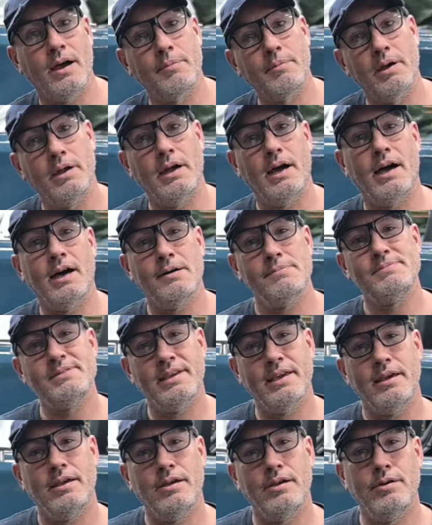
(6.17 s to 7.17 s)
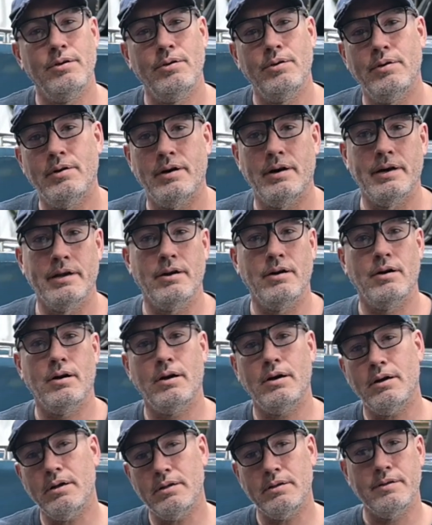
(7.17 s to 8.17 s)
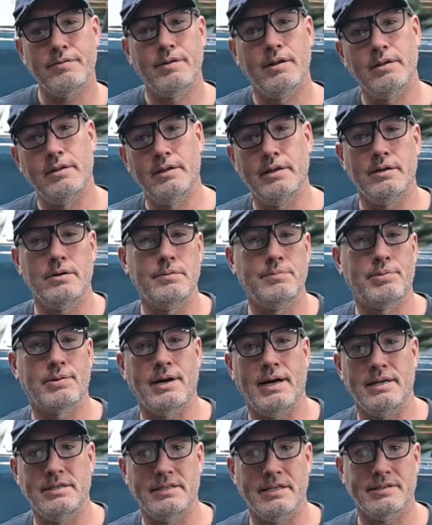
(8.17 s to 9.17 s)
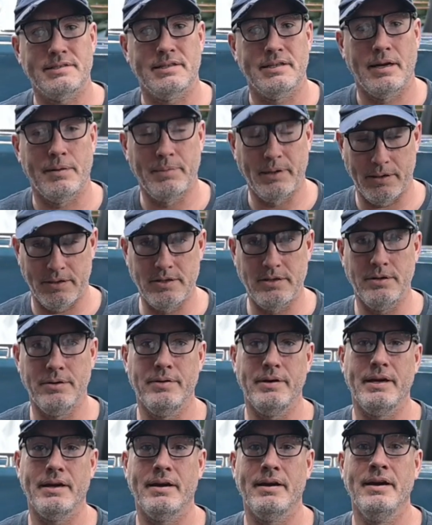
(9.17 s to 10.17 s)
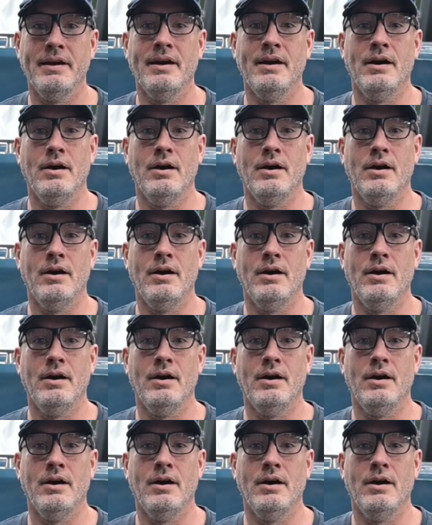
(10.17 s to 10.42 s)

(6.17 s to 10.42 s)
I'm going to update you on all of the little projects that I've been doing